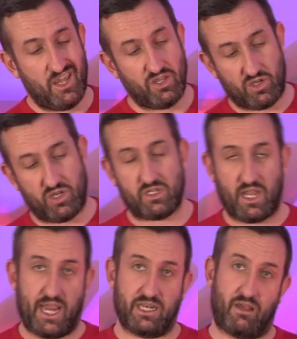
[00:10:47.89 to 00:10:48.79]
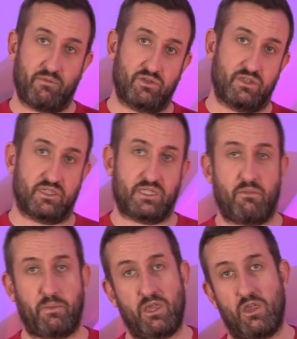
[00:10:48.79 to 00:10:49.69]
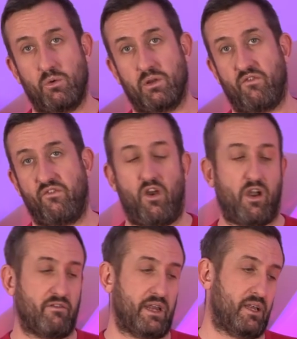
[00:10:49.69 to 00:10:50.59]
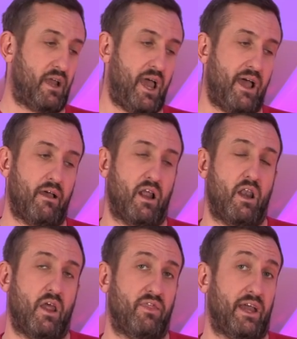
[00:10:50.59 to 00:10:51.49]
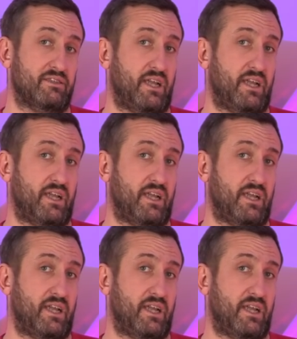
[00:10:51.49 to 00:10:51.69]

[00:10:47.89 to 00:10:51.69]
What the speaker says: you could end up using the CPU and firing that